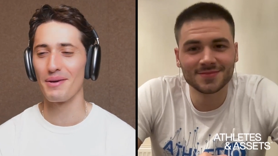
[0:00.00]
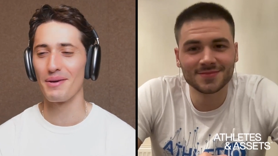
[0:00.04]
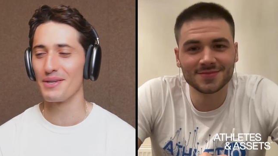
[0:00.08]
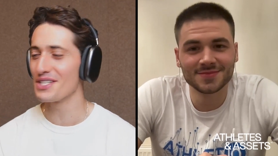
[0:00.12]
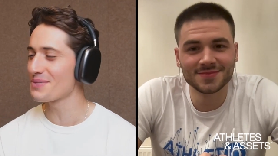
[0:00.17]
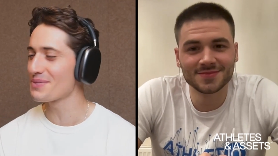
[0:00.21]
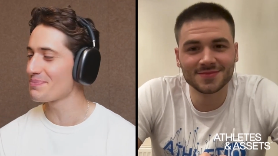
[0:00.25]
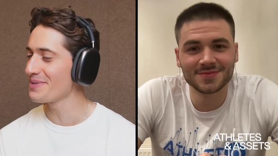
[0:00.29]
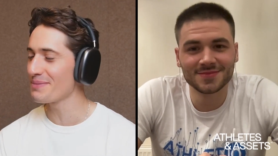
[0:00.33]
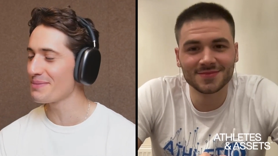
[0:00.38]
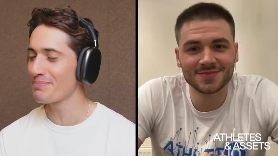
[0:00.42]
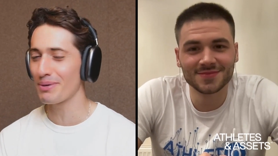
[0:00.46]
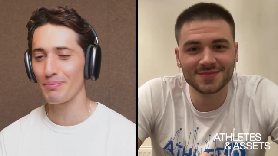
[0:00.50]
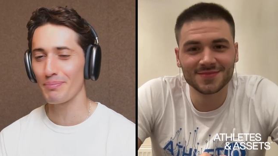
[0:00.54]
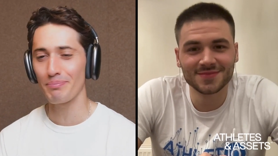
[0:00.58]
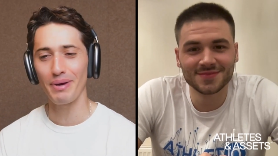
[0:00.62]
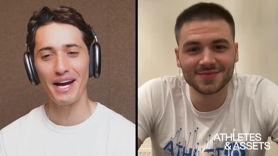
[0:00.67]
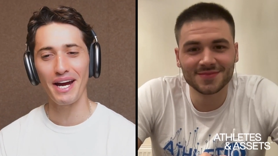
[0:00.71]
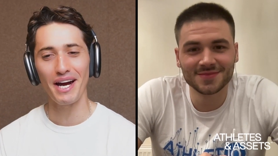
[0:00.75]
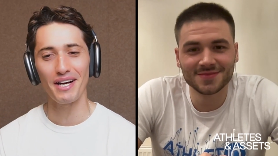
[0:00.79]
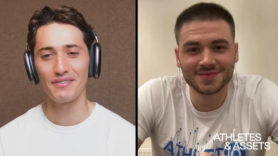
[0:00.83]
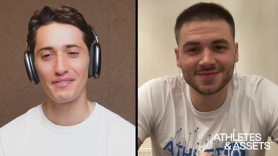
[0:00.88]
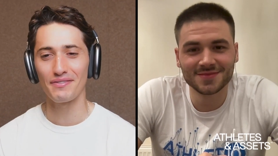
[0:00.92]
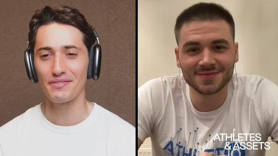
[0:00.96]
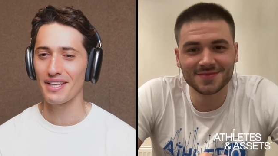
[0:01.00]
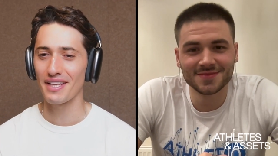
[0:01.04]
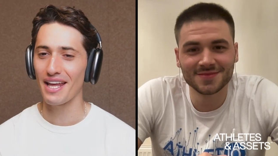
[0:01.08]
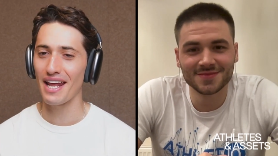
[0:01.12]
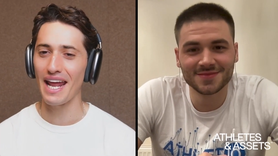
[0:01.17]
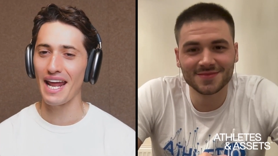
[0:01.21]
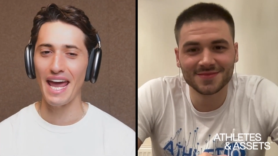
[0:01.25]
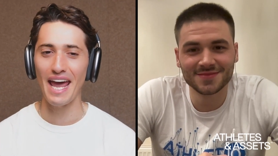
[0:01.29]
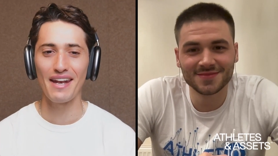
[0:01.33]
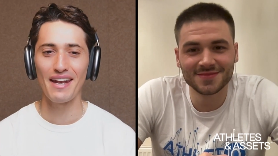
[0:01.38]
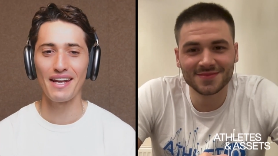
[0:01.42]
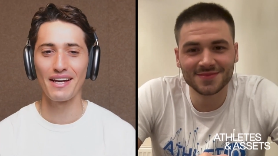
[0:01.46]
Speaker 1: Just be prepared for that
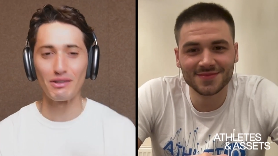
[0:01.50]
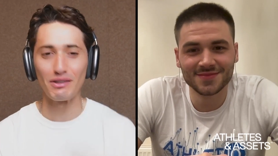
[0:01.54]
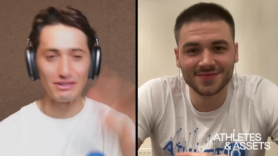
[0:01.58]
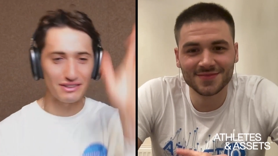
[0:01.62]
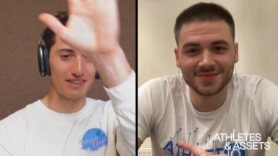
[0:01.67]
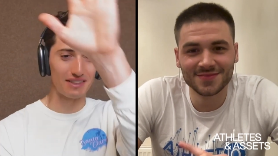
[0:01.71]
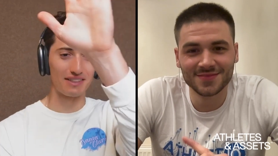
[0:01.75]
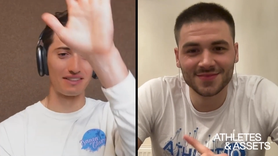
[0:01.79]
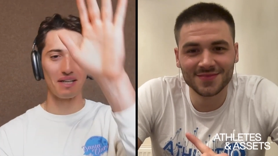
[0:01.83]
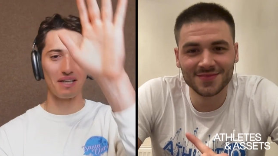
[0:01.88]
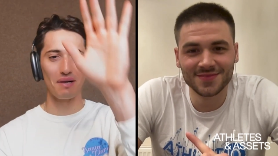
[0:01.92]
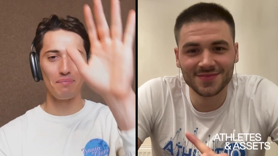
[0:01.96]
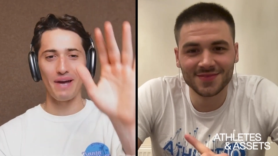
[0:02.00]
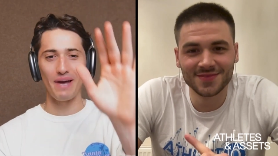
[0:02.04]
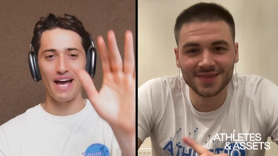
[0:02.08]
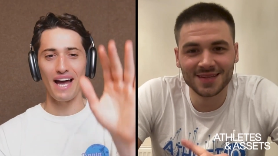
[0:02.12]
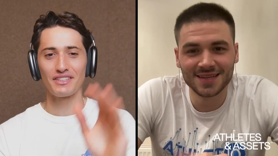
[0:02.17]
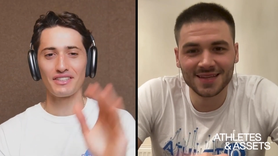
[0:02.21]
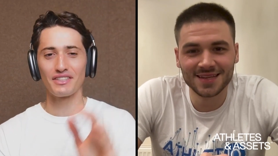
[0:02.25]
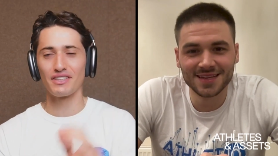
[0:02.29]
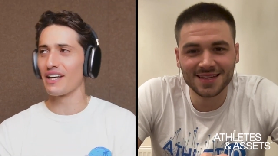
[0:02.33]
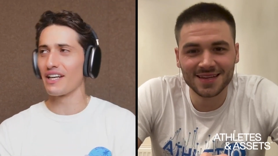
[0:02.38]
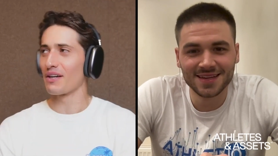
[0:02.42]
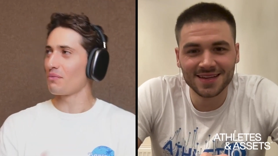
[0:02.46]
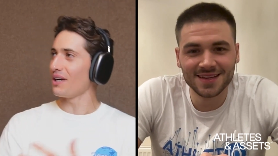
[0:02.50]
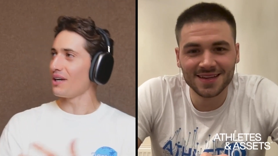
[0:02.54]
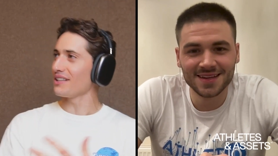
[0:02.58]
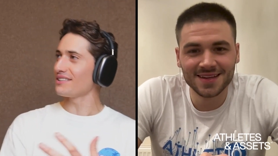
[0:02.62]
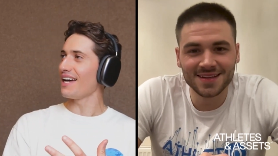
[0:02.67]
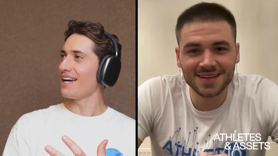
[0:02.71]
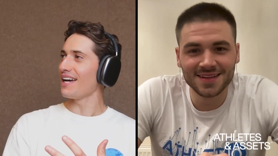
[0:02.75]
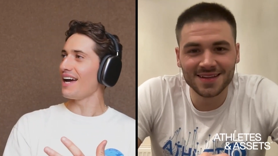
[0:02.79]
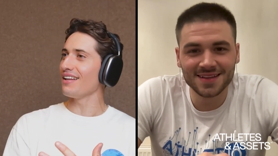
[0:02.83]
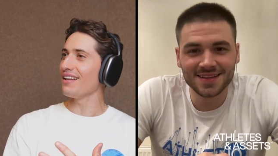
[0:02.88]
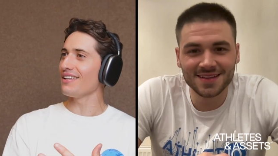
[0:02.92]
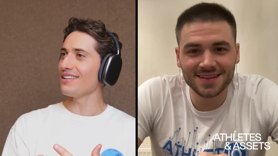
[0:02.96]
hand to go just jump at you. Like, what the
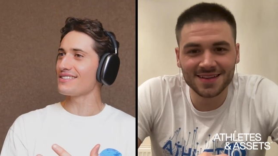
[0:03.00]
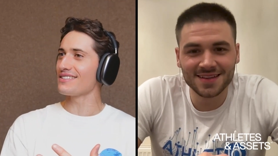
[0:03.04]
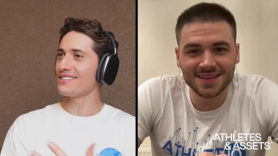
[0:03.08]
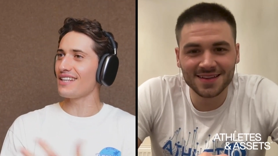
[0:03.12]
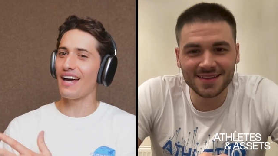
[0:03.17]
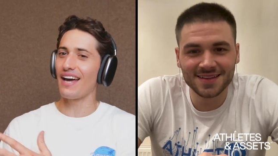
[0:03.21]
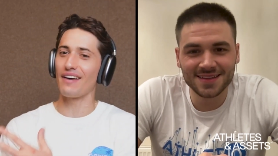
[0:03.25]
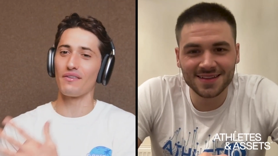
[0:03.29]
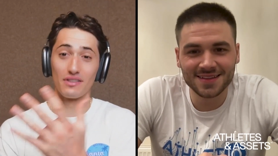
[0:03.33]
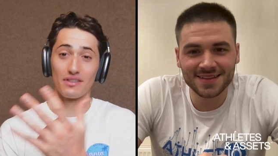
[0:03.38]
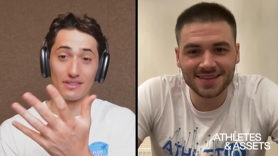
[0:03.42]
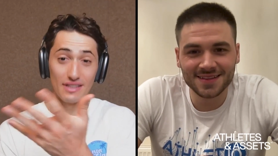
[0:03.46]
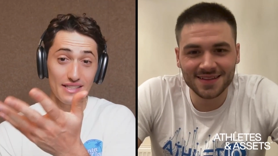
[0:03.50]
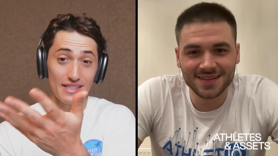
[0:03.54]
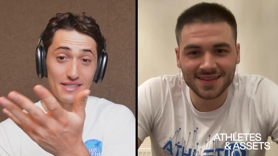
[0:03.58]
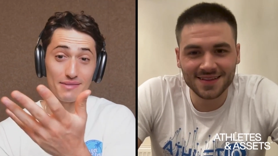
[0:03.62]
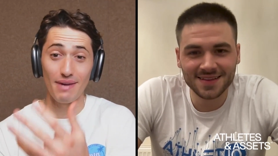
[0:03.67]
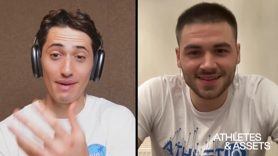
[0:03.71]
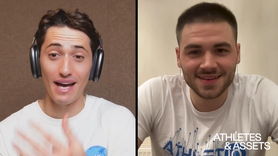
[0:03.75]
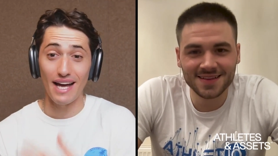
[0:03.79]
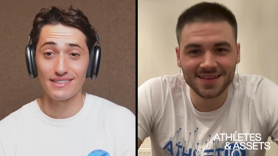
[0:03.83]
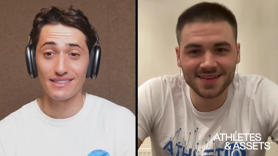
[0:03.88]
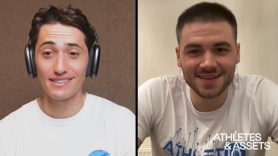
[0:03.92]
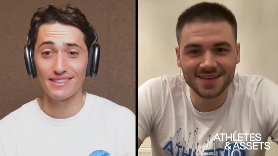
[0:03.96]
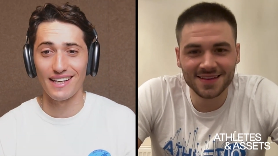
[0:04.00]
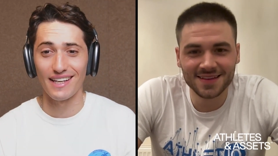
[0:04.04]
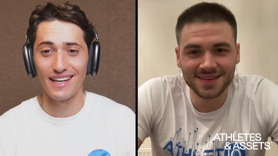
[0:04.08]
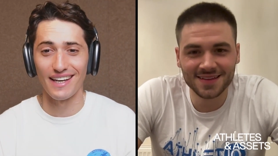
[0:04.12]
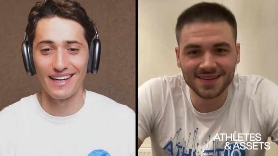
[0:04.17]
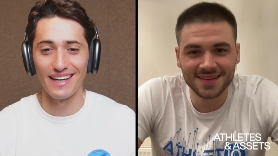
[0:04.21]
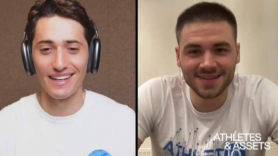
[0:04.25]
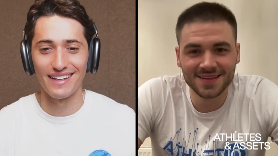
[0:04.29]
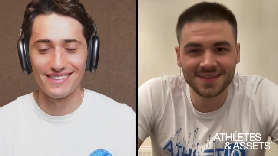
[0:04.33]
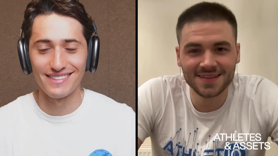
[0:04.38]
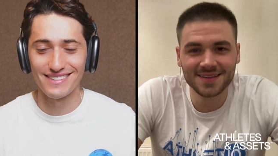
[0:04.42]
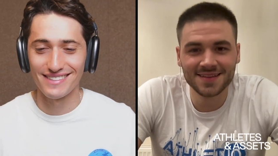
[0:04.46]
hell is that? Well, that's Matt's thing,
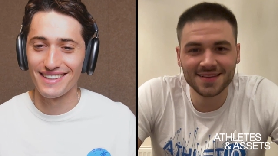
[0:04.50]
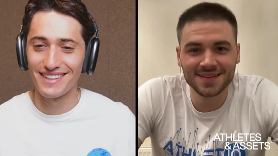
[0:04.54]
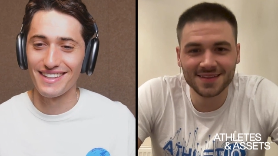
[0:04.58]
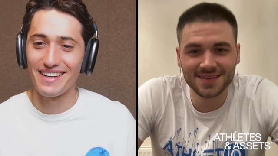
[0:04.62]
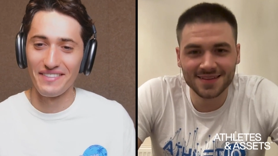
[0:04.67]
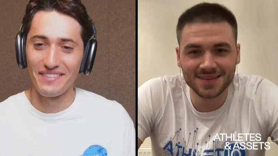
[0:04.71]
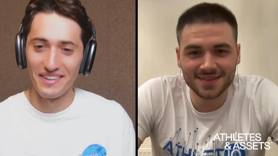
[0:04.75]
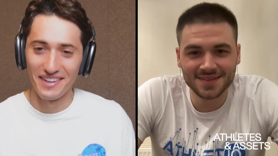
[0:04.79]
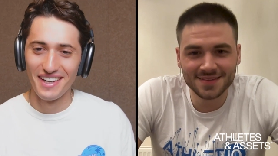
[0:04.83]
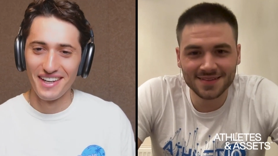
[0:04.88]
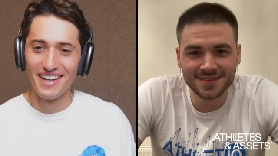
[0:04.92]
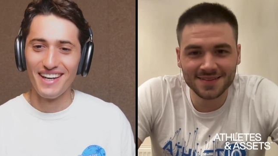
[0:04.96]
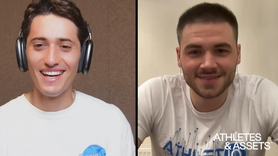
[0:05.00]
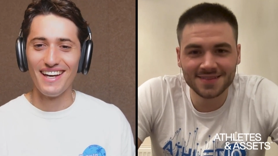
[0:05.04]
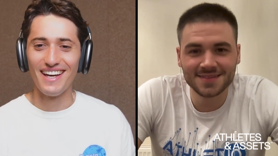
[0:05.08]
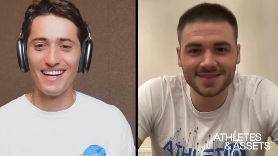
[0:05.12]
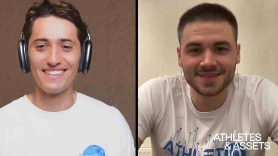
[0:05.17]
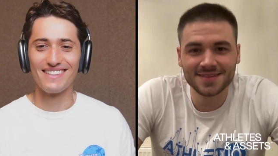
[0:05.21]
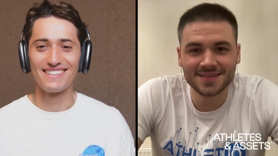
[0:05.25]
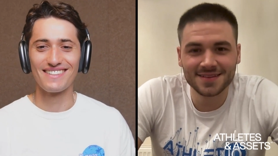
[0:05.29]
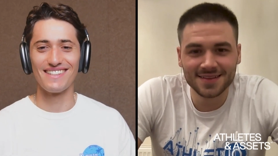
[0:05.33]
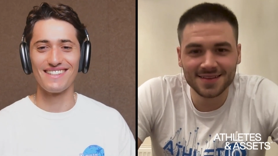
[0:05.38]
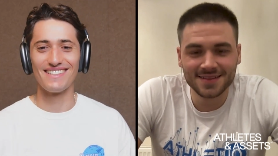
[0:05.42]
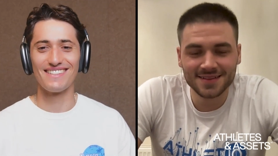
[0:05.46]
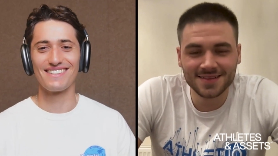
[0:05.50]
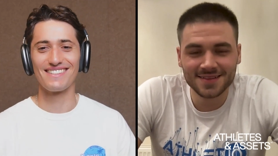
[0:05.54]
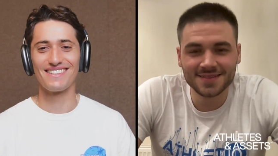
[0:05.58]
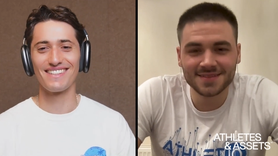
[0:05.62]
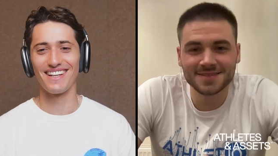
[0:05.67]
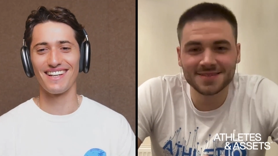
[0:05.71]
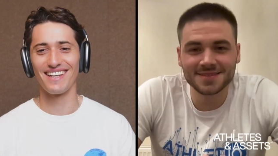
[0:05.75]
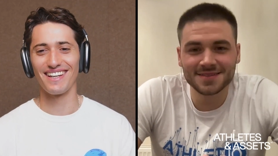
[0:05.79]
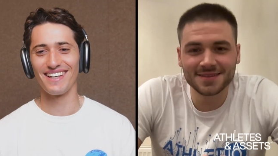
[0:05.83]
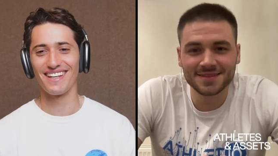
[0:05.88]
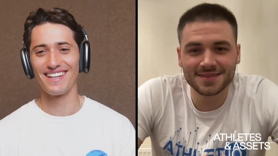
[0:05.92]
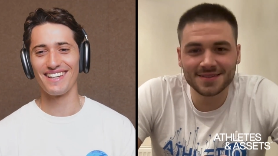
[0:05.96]
and it's in it's it's
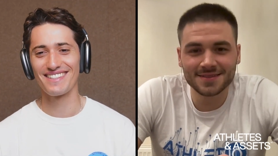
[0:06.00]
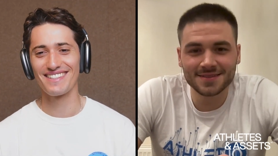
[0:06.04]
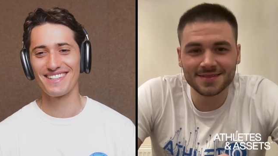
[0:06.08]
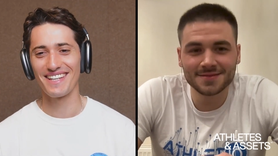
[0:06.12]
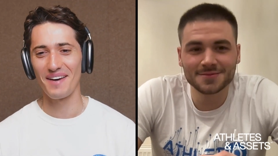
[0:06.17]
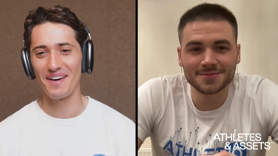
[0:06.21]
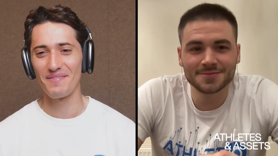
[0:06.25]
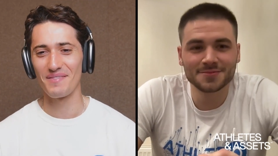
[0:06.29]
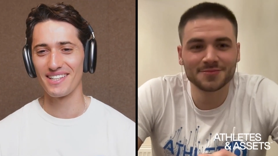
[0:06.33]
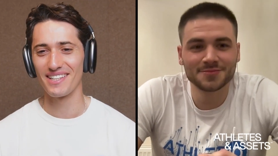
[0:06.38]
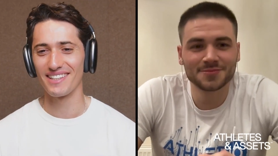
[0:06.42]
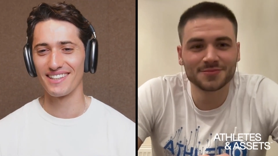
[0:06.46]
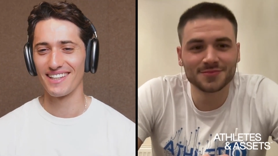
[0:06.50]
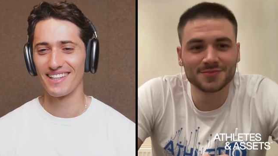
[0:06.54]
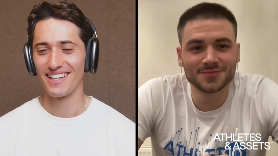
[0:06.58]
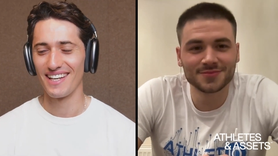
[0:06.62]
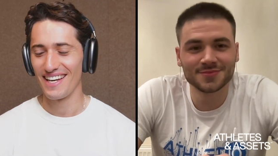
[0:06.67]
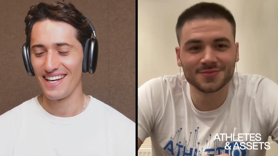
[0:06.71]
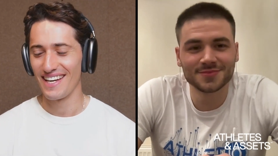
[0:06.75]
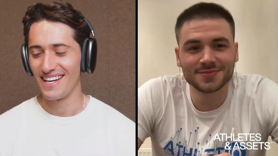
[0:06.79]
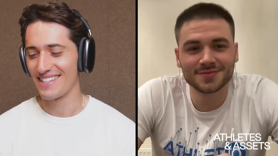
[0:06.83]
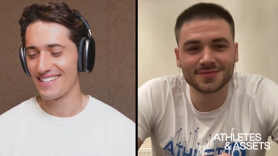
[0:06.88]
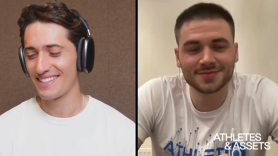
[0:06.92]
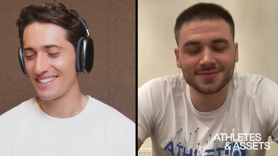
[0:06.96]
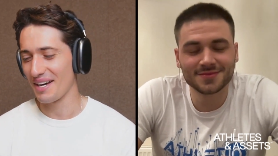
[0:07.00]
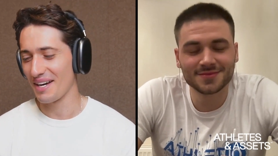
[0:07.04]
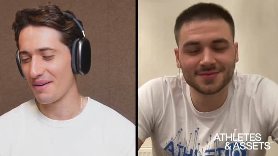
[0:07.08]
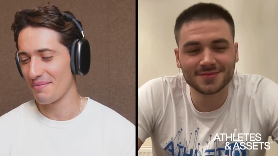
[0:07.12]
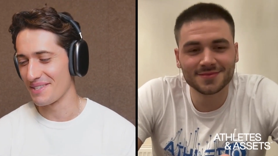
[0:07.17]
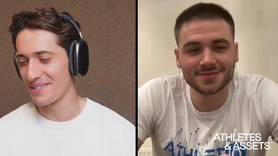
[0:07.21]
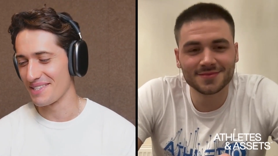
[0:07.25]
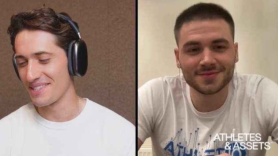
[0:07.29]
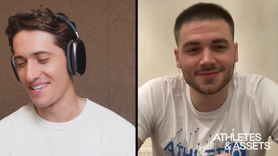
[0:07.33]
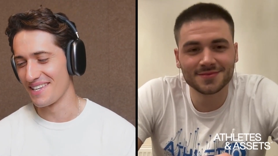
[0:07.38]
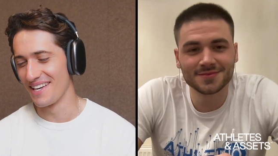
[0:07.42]
uh, it's coming, it's coming.